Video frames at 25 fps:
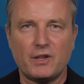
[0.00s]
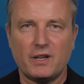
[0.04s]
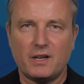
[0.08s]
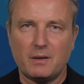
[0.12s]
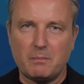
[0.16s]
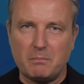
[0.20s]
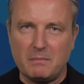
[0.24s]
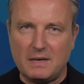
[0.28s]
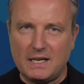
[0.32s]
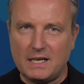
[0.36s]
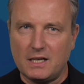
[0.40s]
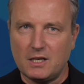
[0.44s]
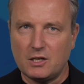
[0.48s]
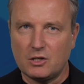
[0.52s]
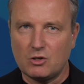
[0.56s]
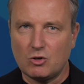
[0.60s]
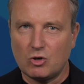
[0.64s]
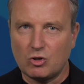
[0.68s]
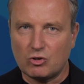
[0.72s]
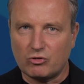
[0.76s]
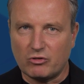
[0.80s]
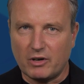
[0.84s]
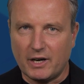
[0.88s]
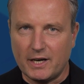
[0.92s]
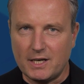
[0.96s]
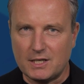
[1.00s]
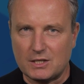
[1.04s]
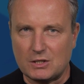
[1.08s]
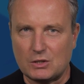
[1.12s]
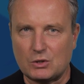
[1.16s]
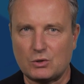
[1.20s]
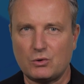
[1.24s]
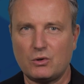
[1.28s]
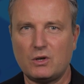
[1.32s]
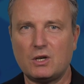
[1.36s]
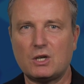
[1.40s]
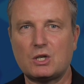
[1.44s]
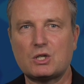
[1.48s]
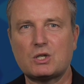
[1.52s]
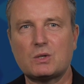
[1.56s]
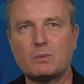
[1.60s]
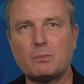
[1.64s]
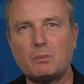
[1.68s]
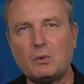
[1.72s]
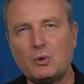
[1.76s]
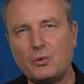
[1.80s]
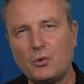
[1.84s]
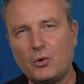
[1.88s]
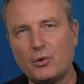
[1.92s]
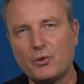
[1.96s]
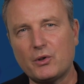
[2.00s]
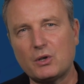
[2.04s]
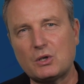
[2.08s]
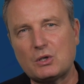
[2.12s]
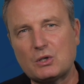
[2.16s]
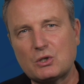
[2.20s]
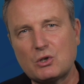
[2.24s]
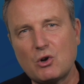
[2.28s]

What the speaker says: the immediate horizon to explore the